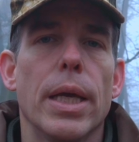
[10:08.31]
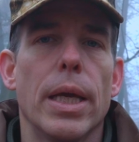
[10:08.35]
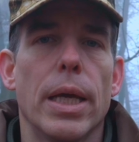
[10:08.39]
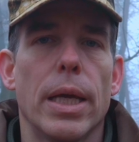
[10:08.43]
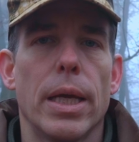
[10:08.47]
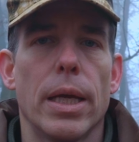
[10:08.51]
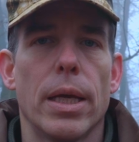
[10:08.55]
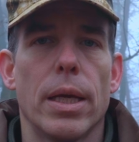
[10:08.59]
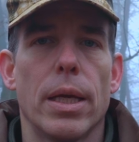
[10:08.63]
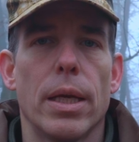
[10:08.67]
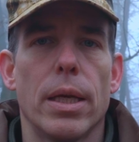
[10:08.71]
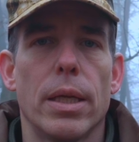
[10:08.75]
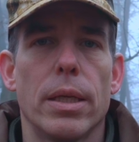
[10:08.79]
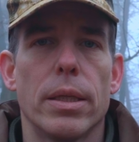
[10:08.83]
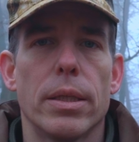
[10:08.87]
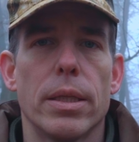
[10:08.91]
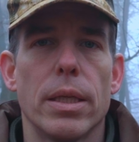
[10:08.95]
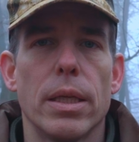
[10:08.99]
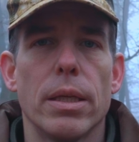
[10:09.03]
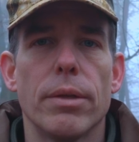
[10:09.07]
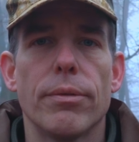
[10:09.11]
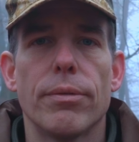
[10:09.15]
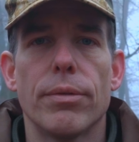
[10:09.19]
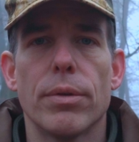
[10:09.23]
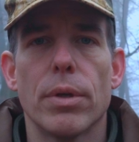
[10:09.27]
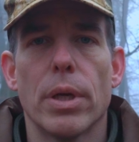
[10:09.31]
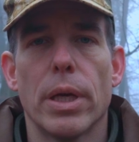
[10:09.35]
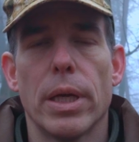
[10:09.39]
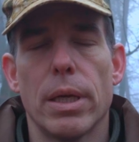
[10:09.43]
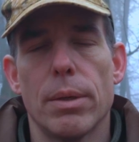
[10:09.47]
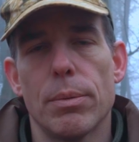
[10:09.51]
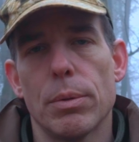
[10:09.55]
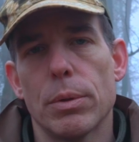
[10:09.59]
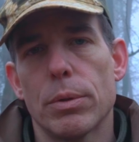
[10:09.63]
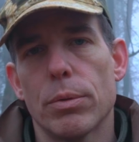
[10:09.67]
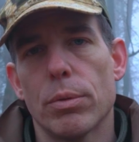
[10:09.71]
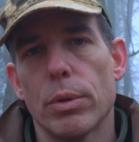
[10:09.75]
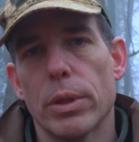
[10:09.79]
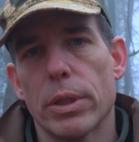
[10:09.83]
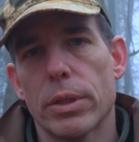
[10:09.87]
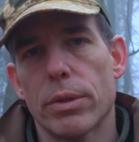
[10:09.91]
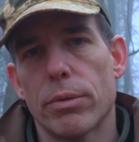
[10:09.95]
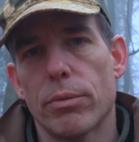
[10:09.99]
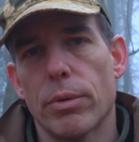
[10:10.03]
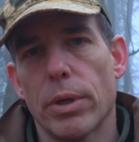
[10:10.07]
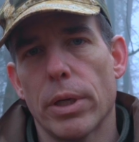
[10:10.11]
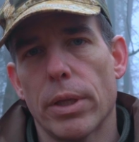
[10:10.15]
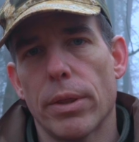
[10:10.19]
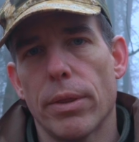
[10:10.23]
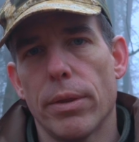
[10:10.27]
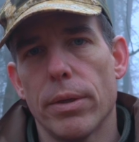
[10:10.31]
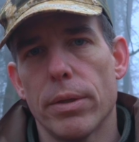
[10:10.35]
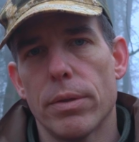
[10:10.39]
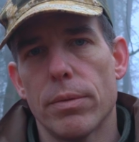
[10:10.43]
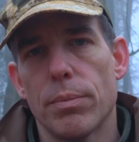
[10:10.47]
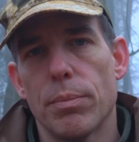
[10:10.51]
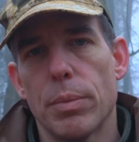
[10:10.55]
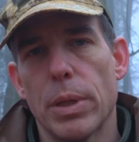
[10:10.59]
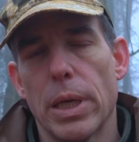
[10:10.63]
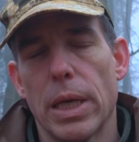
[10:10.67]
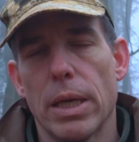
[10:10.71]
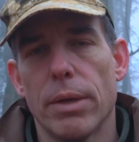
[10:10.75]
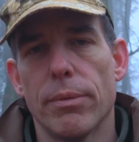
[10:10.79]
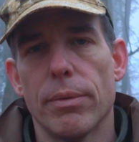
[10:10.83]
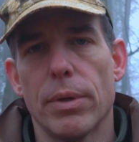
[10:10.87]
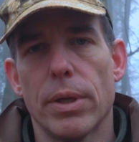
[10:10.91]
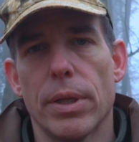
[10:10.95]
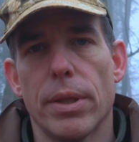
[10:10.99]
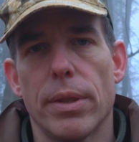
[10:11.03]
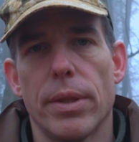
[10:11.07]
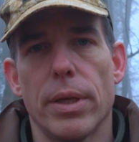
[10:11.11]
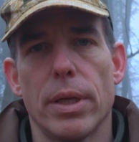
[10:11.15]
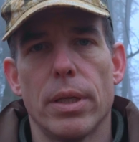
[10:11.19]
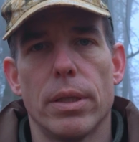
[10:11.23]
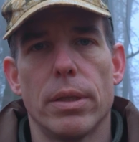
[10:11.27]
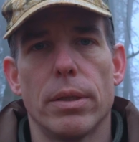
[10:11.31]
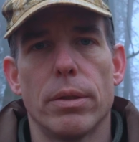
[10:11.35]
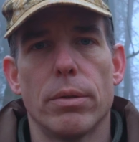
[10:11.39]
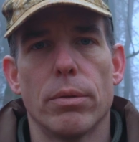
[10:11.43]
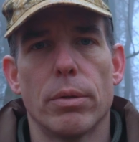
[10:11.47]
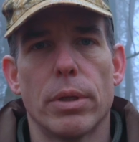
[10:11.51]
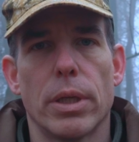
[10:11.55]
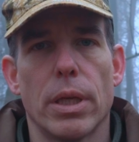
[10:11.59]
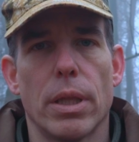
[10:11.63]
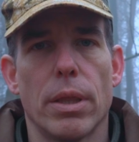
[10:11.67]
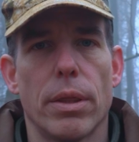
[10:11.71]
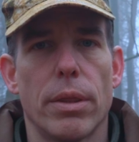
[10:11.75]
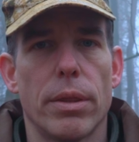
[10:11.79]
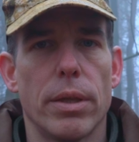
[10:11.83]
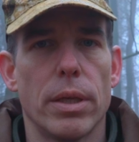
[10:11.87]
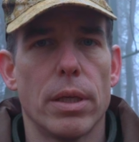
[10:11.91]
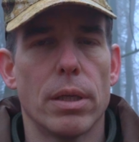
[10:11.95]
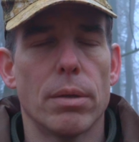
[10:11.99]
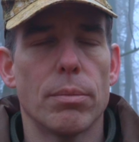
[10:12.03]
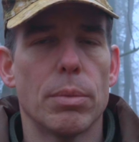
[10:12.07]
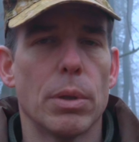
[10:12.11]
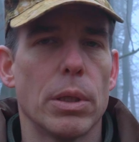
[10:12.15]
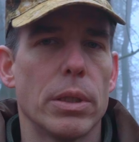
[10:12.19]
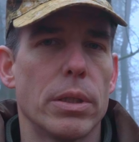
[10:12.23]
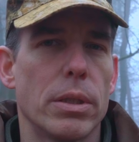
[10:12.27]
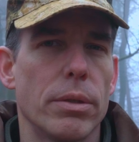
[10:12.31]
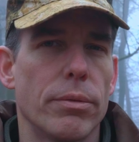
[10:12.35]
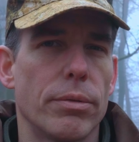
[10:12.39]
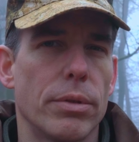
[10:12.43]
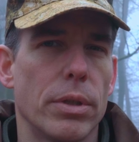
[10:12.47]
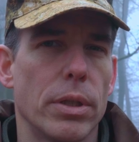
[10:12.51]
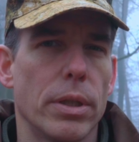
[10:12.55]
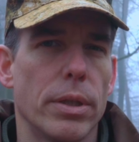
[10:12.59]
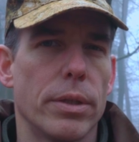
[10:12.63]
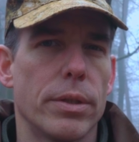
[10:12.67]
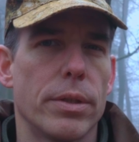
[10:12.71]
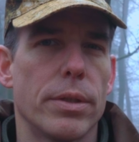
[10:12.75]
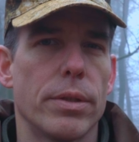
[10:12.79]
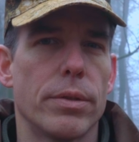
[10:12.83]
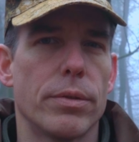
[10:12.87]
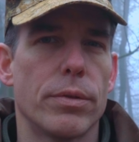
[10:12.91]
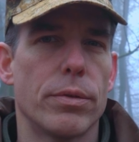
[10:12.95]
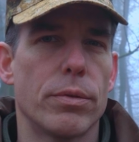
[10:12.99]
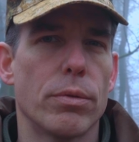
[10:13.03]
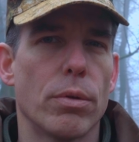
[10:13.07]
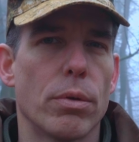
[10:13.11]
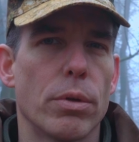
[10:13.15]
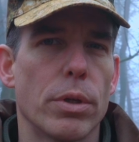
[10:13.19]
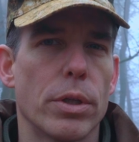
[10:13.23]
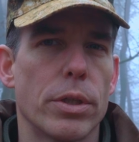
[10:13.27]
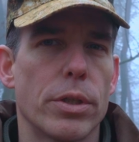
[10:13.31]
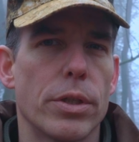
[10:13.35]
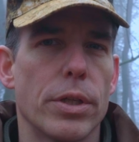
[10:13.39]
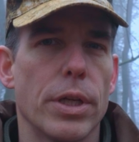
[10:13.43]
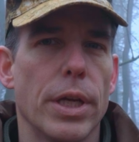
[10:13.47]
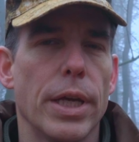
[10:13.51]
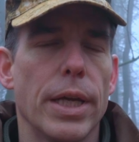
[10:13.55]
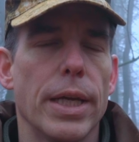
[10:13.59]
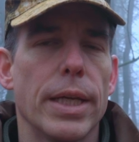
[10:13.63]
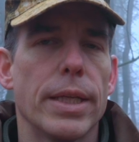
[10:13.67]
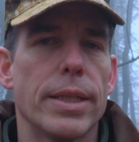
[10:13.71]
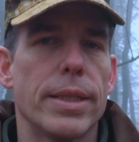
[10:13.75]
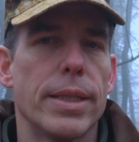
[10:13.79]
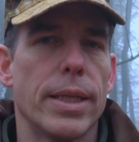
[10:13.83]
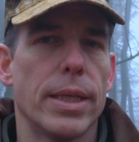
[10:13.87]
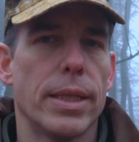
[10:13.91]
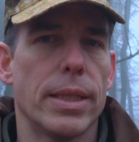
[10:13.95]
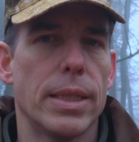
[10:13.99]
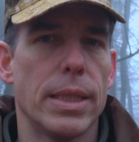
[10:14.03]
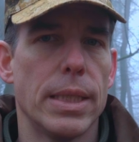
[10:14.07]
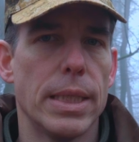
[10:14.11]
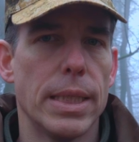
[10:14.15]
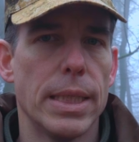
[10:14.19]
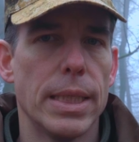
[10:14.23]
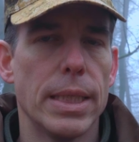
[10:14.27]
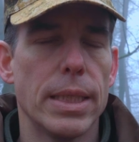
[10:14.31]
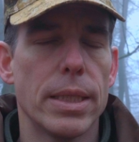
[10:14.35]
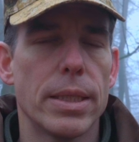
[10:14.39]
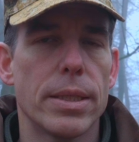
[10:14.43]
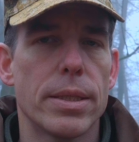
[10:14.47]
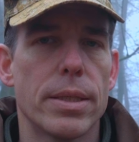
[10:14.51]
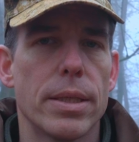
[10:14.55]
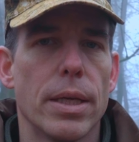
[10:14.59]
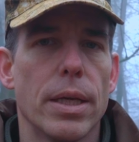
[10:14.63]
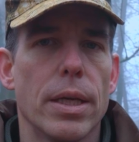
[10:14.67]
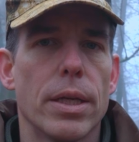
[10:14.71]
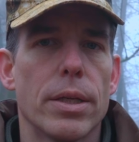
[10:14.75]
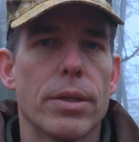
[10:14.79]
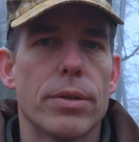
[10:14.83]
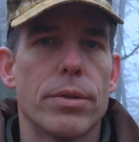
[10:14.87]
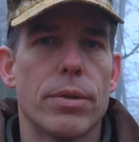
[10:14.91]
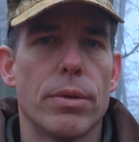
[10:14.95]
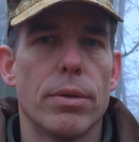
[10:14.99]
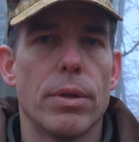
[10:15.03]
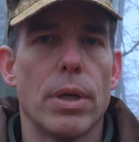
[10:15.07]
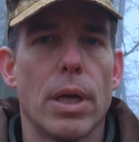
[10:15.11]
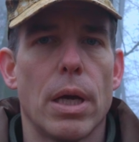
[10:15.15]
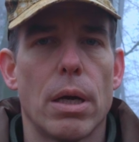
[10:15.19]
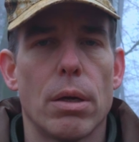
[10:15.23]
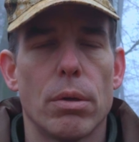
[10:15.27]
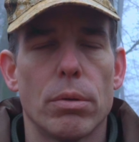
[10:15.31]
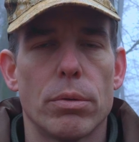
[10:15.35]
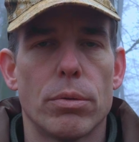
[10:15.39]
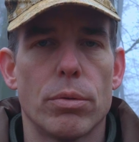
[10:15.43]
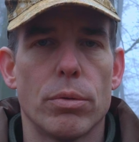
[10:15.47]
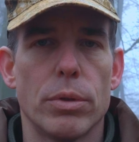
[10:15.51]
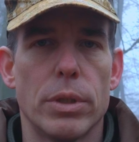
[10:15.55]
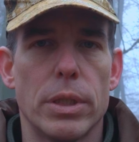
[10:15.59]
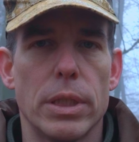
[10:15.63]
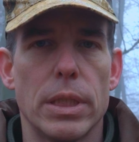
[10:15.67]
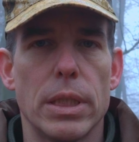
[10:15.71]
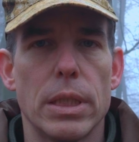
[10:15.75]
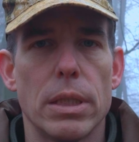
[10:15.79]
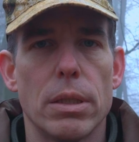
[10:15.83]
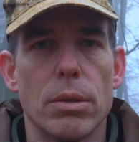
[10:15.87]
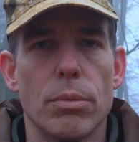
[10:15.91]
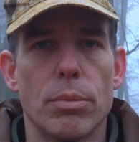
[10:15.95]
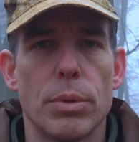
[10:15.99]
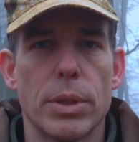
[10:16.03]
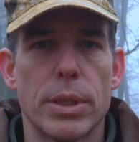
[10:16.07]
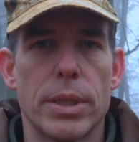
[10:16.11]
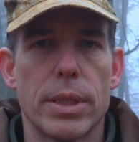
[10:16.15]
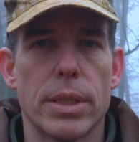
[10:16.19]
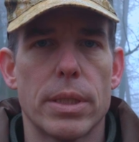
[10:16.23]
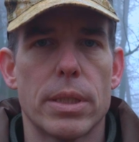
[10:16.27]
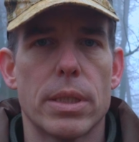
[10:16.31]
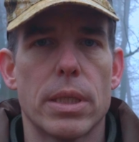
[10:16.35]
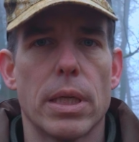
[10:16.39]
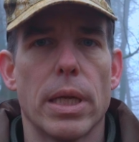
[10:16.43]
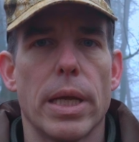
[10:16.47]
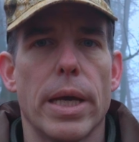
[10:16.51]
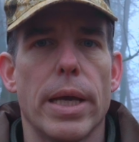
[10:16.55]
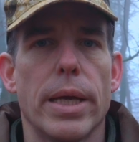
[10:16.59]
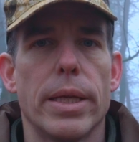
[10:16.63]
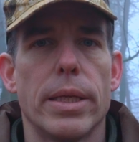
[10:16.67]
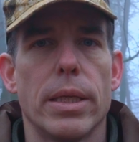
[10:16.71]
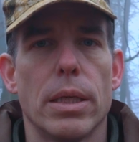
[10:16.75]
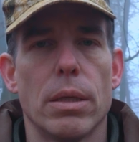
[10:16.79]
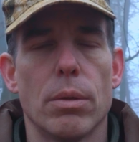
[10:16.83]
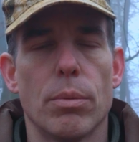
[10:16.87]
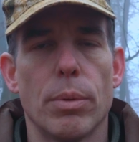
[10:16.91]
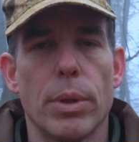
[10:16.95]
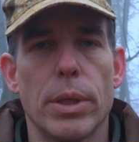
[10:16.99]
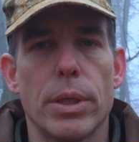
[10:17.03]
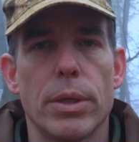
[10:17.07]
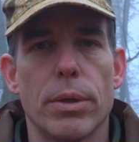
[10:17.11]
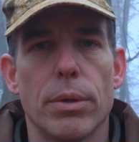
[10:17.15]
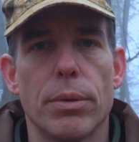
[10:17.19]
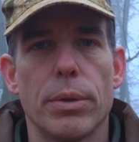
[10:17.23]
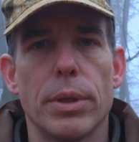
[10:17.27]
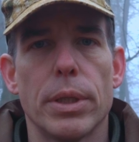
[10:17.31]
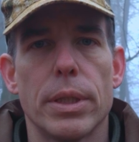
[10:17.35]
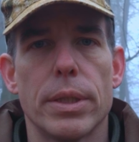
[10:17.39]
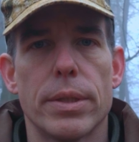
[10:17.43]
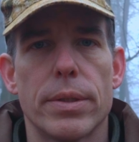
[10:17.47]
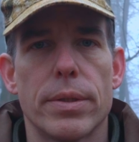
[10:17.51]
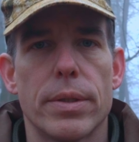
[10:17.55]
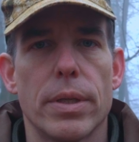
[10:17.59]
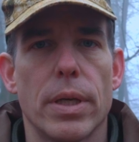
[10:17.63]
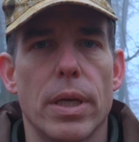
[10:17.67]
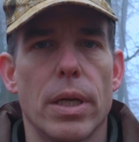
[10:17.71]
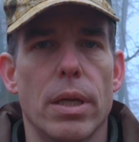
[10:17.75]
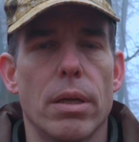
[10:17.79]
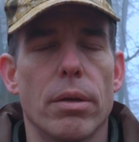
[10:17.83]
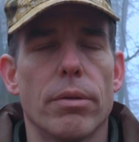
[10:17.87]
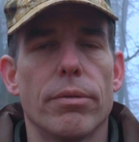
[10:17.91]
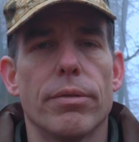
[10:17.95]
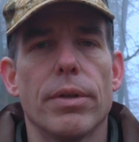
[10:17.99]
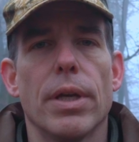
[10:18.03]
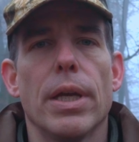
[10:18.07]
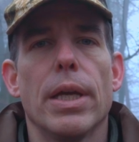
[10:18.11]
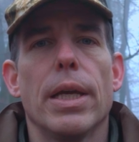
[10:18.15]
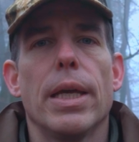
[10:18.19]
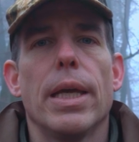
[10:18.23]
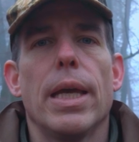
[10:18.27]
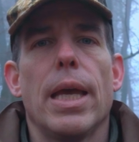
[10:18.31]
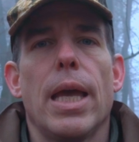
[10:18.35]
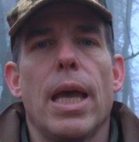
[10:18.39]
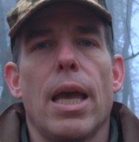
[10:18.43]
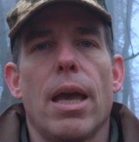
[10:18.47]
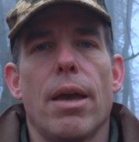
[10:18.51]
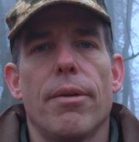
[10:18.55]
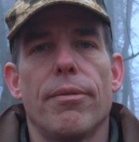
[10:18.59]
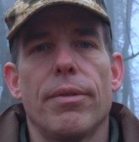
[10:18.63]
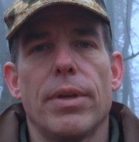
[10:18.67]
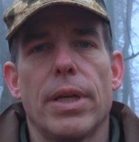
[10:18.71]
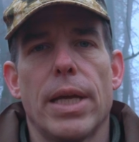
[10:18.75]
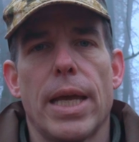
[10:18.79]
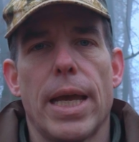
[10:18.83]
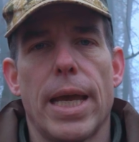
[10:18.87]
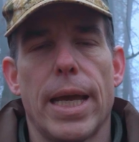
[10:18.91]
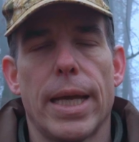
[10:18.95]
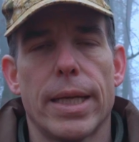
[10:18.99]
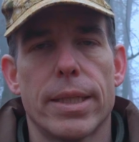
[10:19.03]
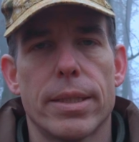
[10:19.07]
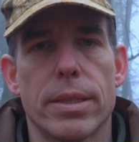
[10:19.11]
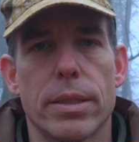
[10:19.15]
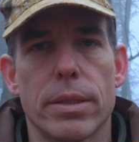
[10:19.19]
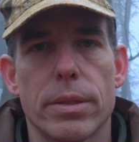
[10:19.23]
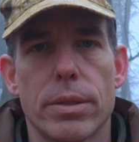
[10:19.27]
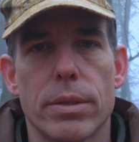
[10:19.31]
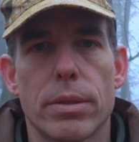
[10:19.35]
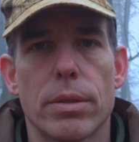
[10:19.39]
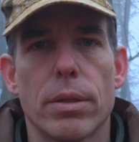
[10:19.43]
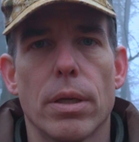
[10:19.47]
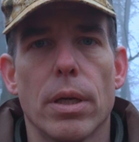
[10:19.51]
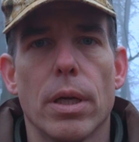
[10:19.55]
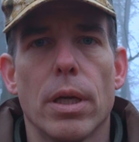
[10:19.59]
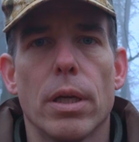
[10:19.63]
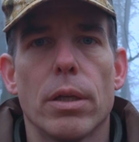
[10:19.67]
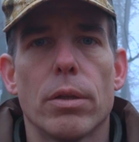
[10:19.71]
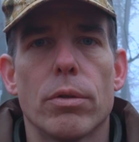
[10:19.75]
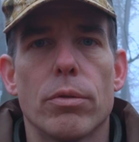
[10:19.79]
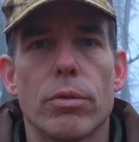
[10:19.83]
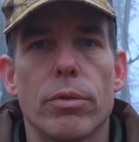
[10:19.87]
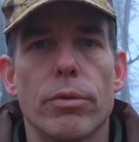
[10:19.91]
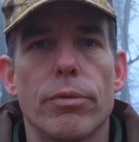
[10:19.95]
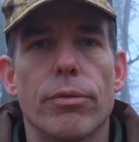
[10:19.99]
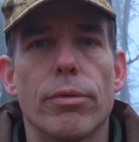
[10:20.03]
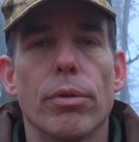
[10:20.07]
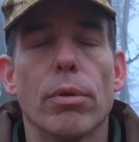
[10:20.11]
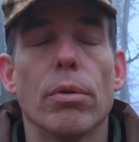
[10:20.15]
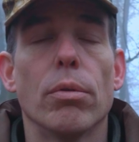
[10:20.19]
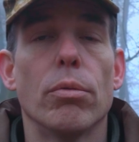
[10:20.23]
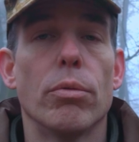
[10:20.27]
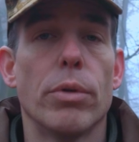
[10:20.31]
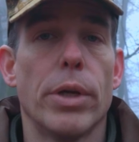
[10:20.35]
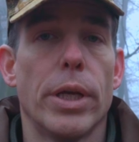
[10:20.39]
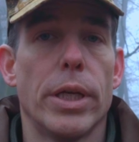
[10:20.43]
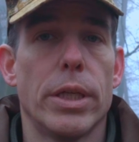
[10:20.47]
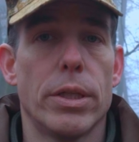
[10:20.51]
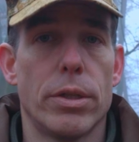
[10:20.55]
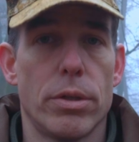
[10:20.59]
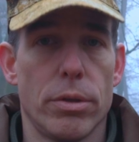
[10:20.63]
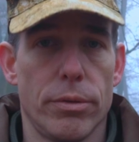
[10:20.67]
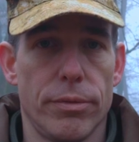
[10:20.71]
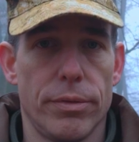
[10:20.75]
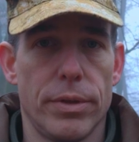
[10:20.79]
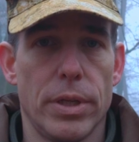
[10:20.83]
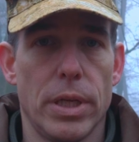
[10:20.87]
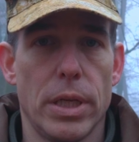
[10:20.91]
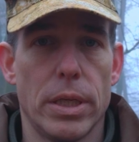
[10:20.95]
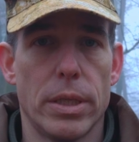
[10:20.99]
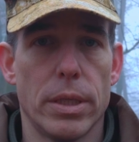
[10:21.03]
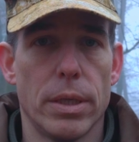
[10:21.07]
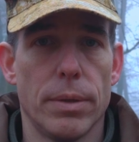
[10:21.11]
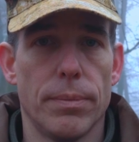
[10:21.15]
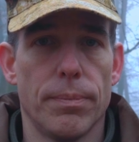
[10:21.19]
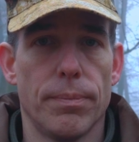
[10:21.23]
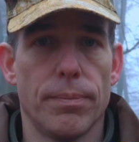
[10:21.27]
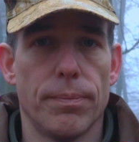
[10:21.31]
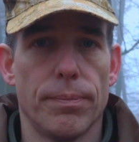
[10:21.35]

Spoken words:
and if you are able to extract this behavior, then you can think about different storage techniques, so how to deal with the sliding window instead of having access to the full range of data.